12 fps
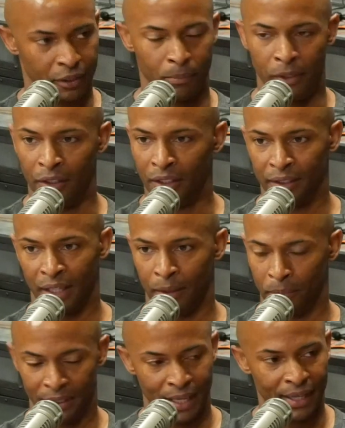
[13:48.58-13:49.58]
a million little things,
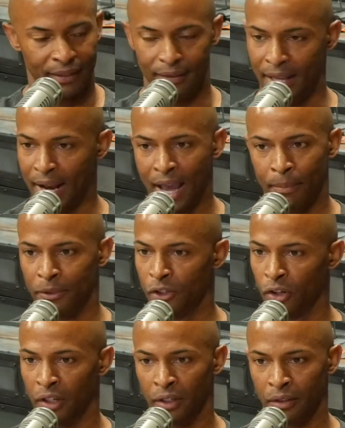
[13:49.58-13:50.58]
but that happens
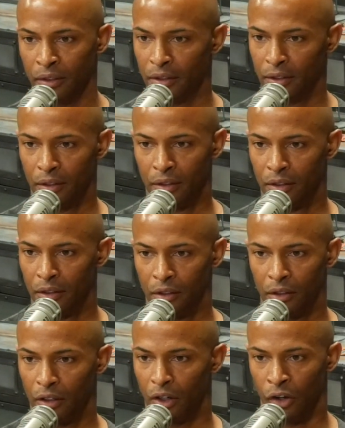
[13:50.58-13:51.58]
on the
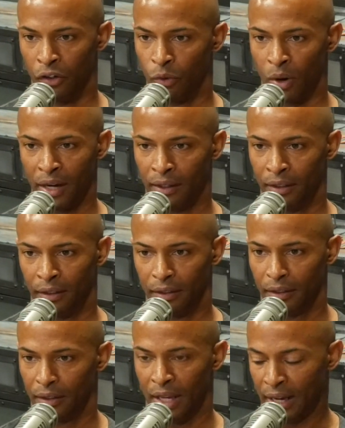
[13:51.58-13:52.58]
regular.
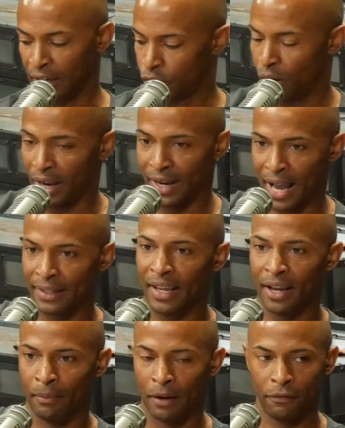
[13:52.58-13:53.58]
Like I try not to
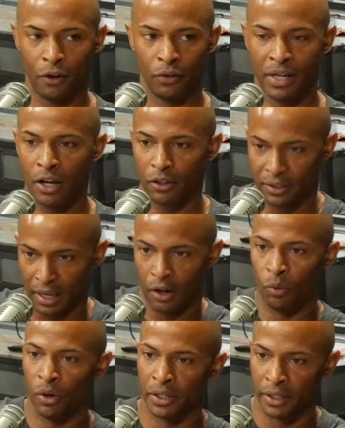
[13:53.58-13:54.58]
have my phone out because I
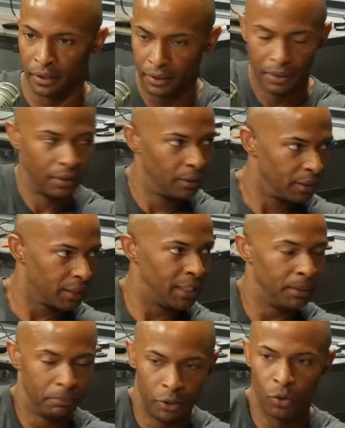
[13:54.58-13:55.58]
don't want to
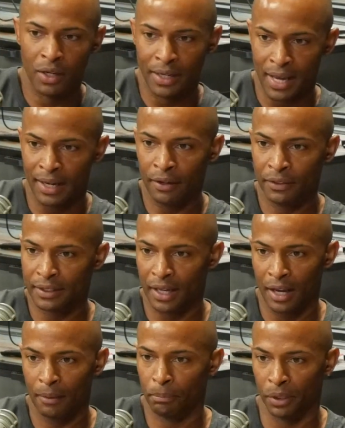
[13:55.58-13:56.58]
keep doing that every
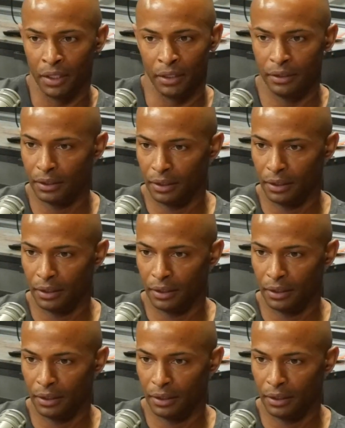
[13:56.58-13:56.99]
time, but